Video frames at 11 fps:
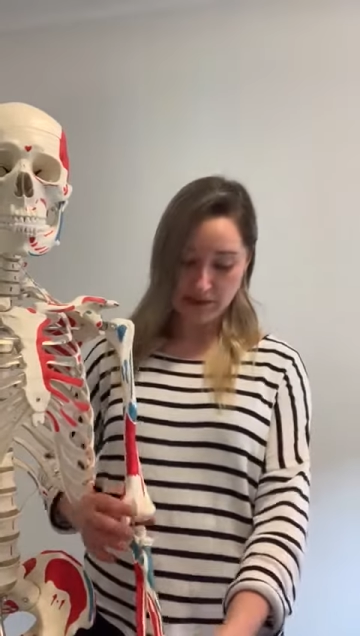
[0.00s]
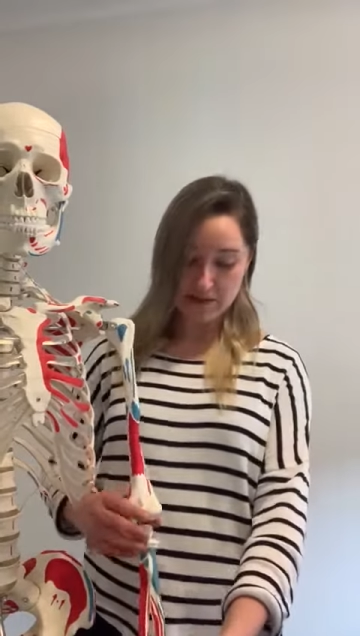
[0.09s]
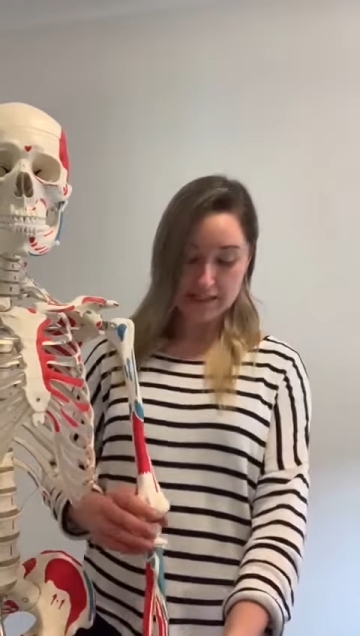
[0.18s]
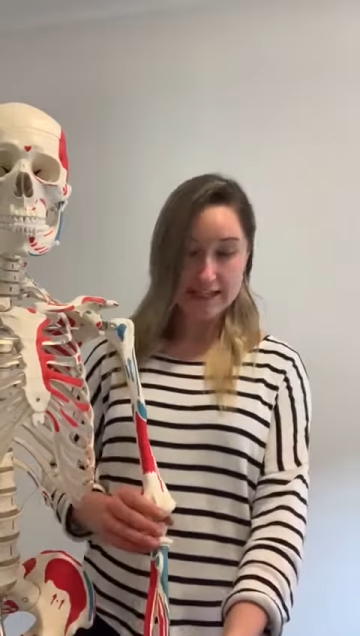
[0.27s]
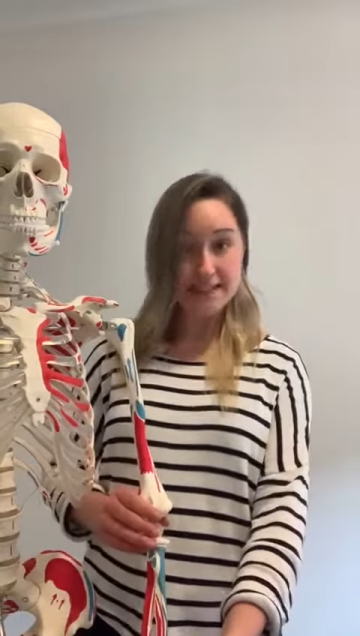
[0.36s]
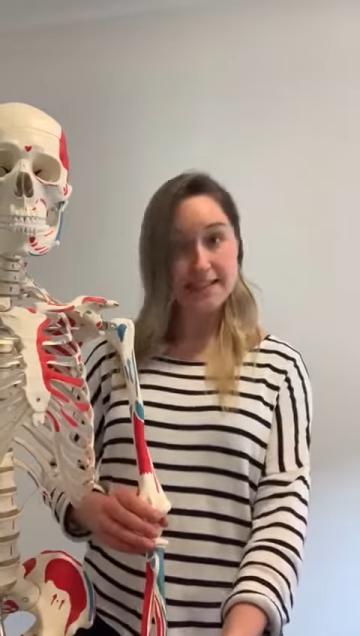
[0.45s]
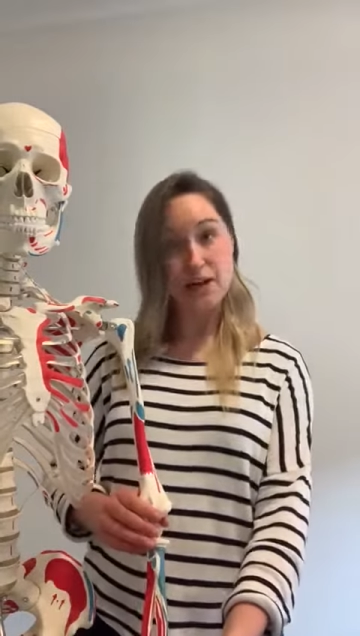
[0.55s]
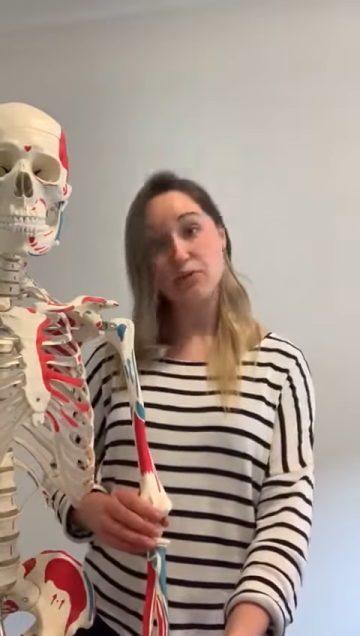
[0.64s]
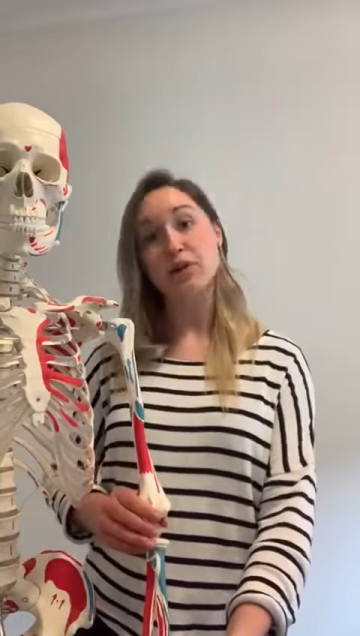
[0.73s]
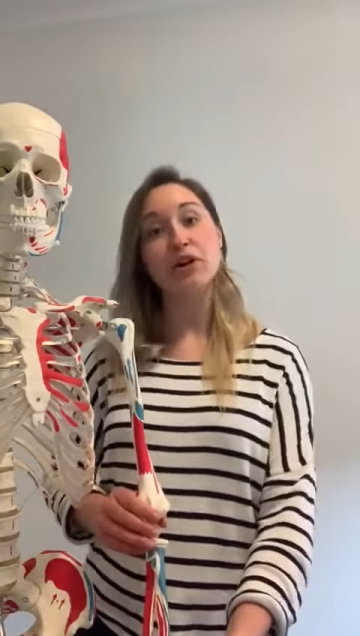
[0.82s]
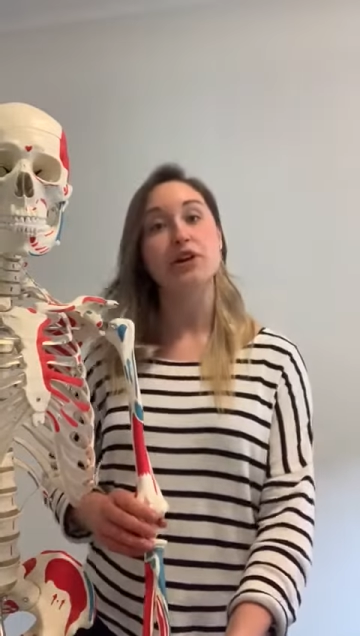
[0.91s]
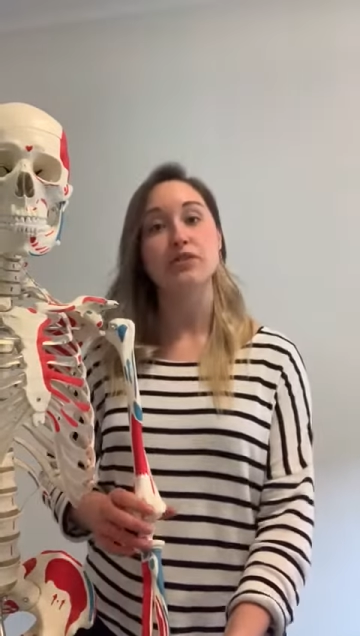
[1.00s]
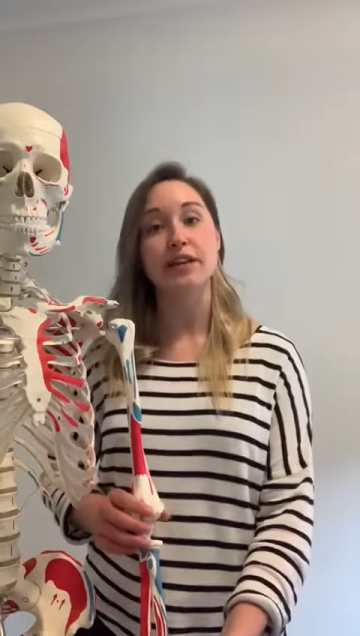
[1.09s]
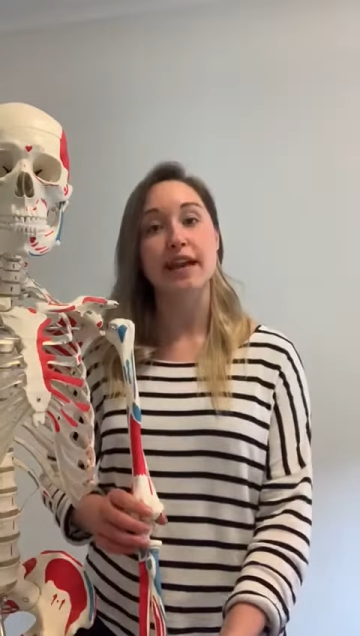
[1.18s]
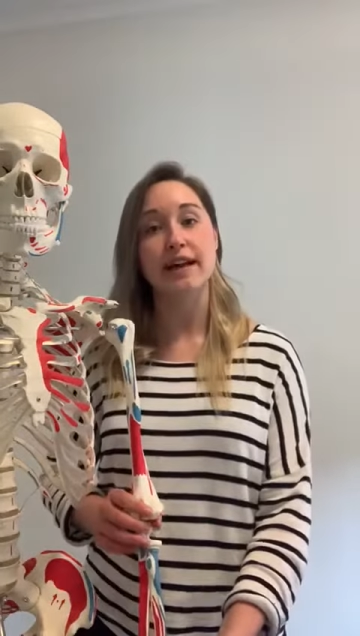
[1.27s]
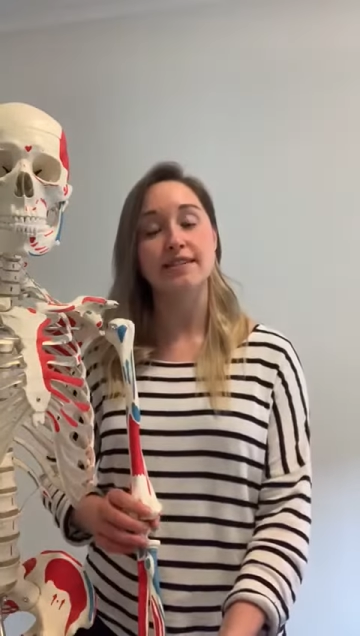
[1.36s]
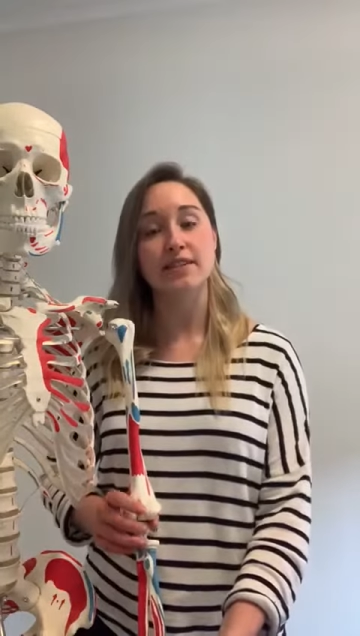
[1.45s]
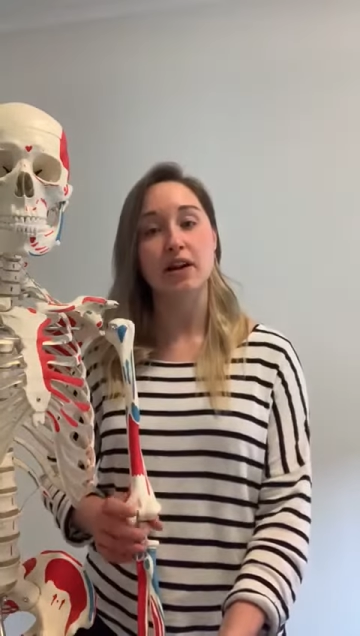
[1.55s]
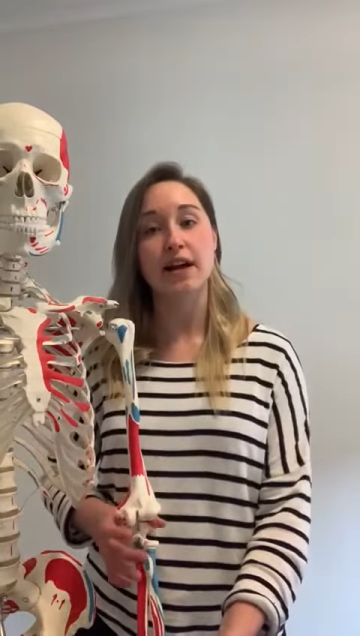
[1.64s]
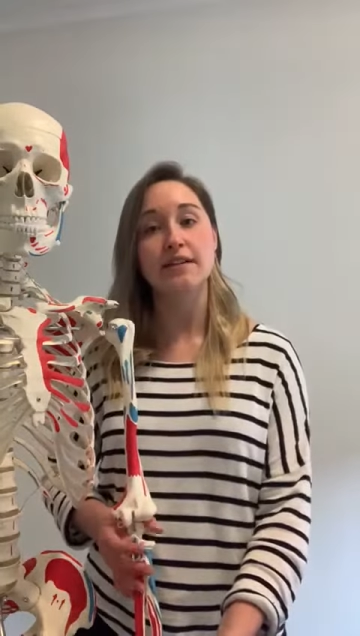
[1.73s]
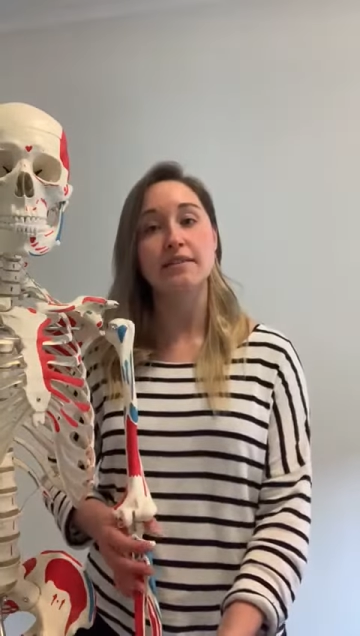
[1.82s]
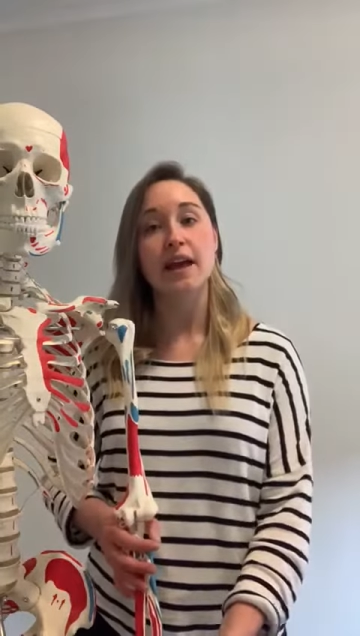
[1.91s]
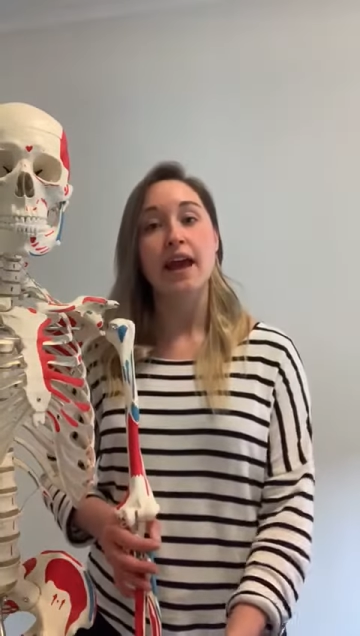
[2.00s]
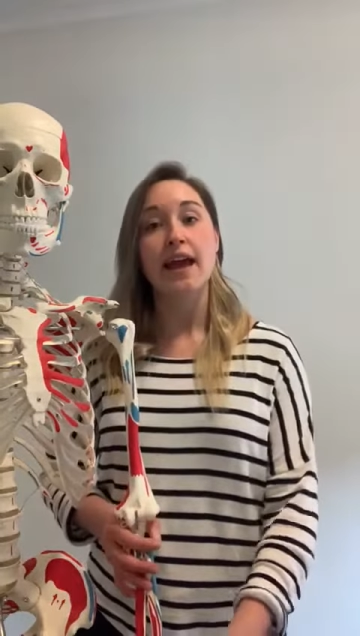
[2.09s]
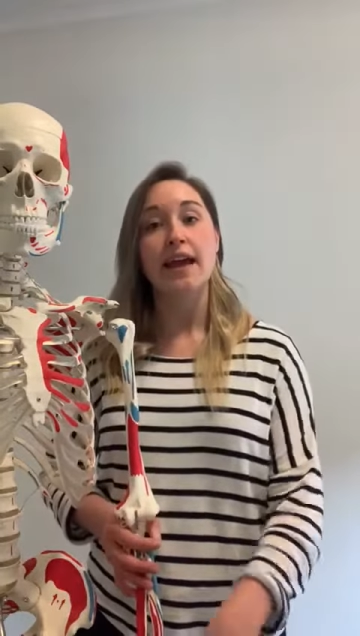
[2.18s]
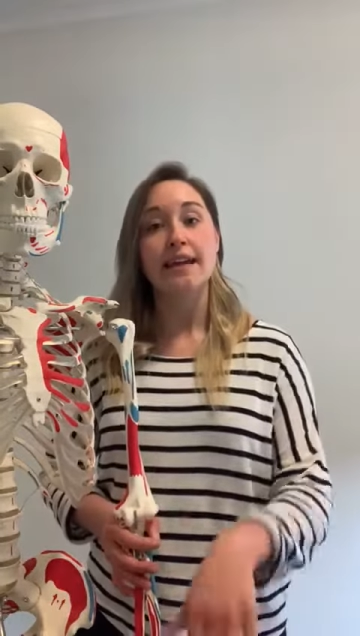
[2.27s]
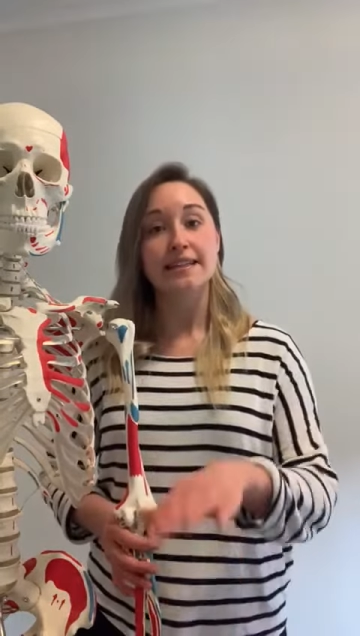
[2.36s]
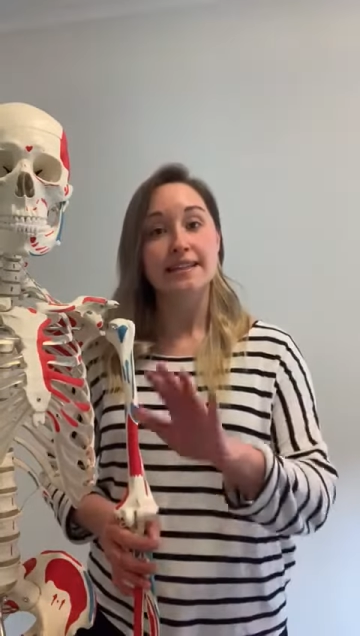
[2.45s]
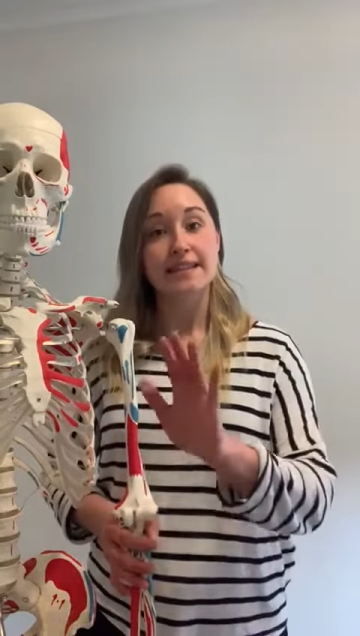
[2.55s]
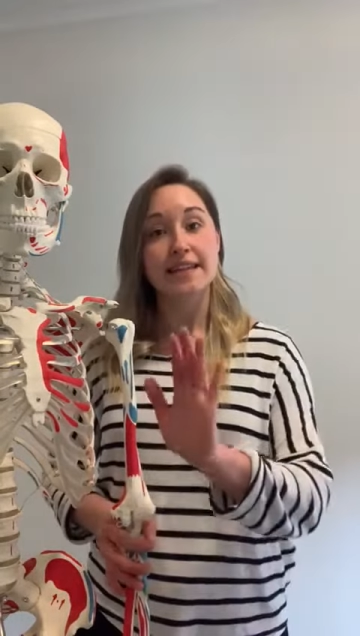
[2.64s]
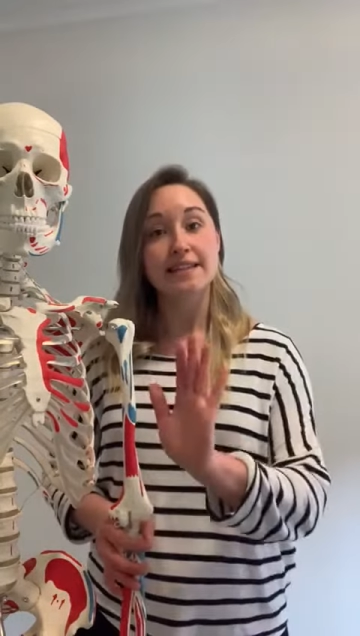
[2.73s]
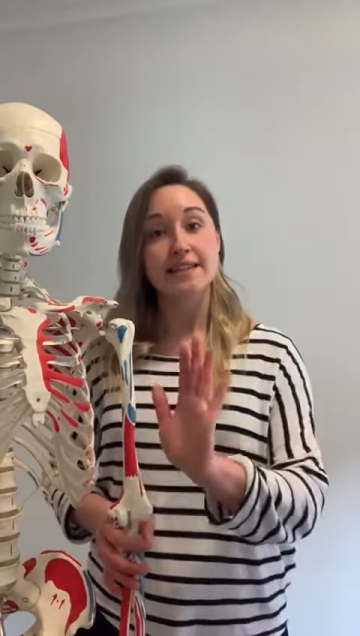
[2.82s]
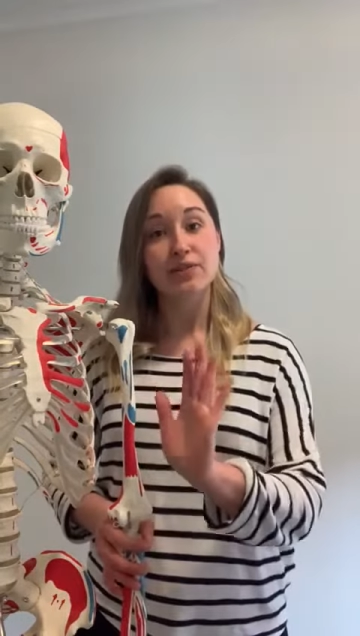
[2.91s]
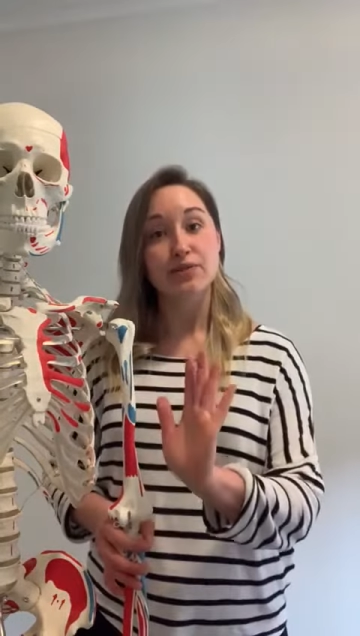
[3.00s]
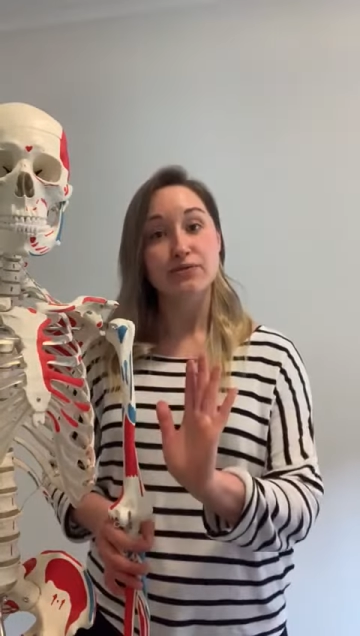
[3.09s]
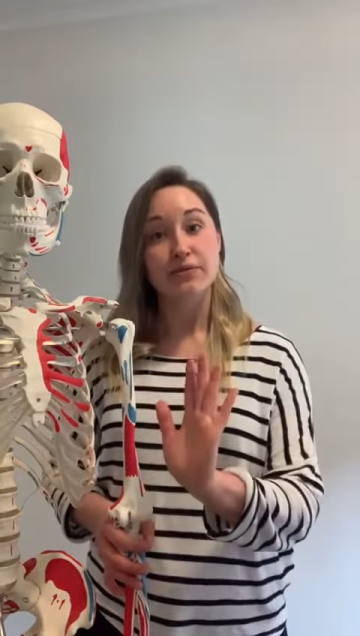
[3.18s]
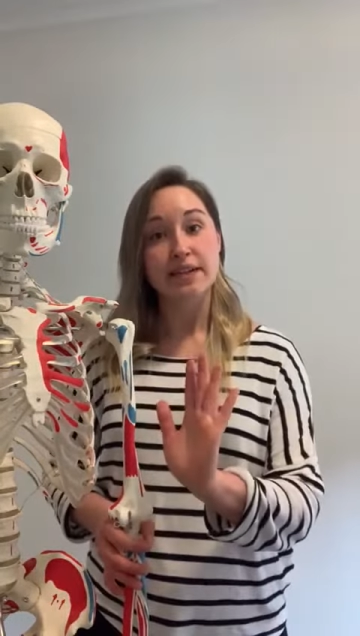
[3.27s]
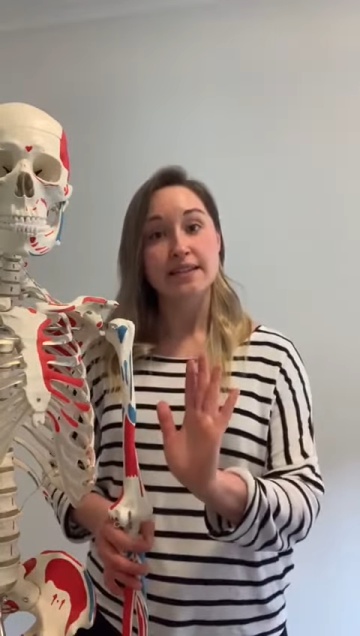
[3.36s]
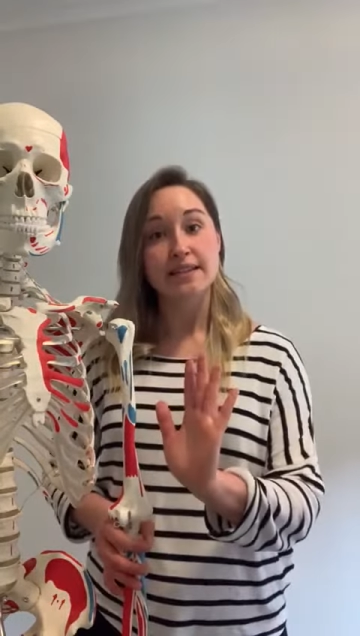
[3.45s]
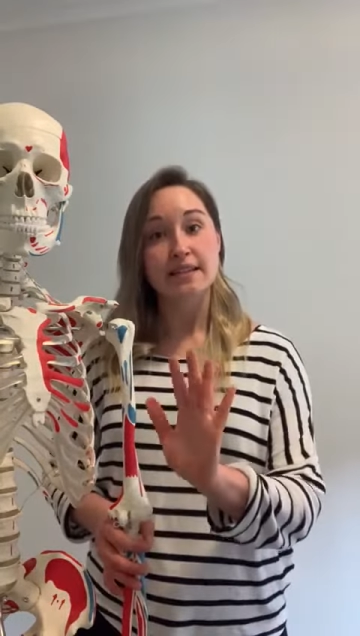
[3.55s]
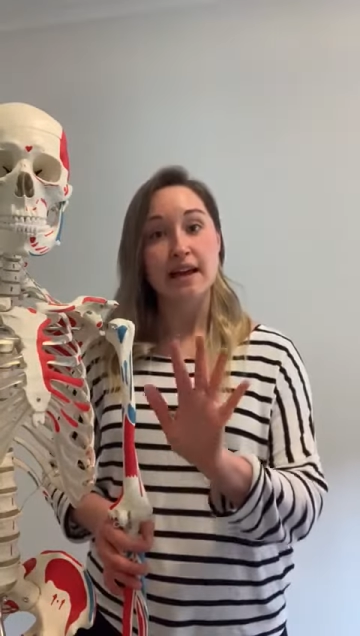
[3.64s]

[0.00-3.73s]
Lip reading: tennis elbow on the outside, extending your wrist